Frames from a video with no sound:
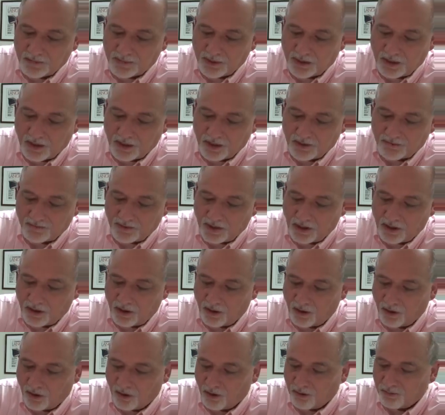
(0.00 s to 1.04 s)
being part of a
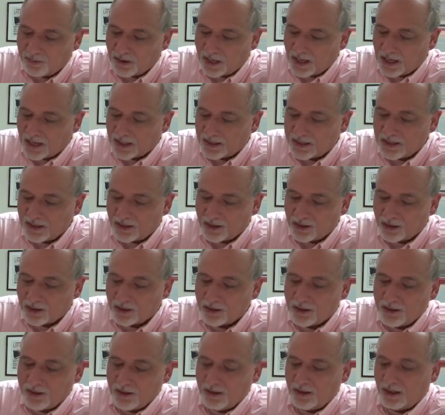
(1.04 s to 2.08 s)
whole block
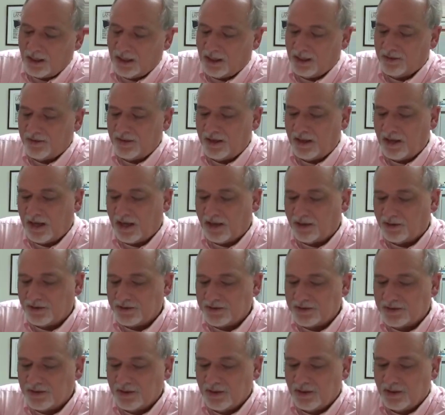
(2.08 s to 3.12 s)
here, and the
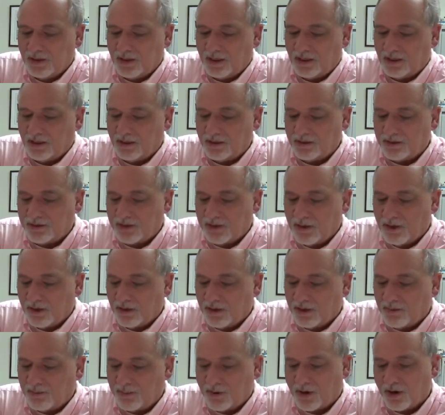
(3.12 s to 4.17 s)
else is
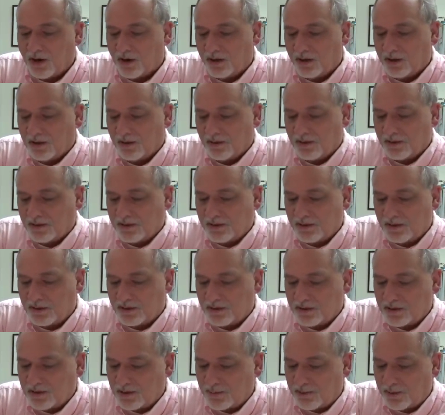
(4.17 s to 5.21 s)
the part, this
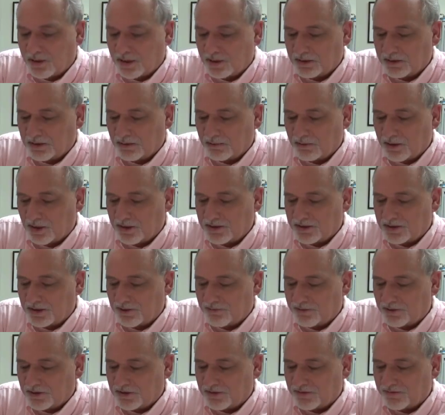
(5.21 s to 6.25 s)
is the part that runs
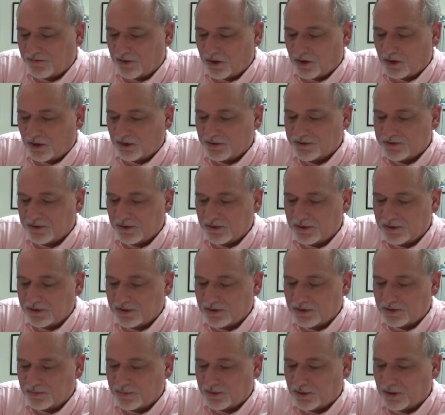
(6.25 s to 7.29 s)
if it's false, and this
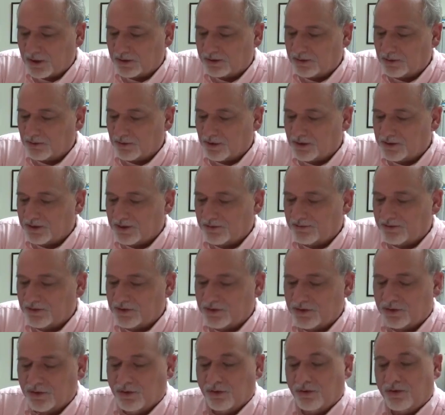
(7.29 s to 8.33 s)
is the part that runs if
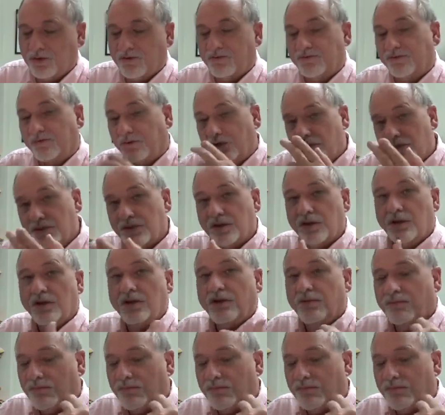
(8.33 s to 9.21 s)
it's true. The first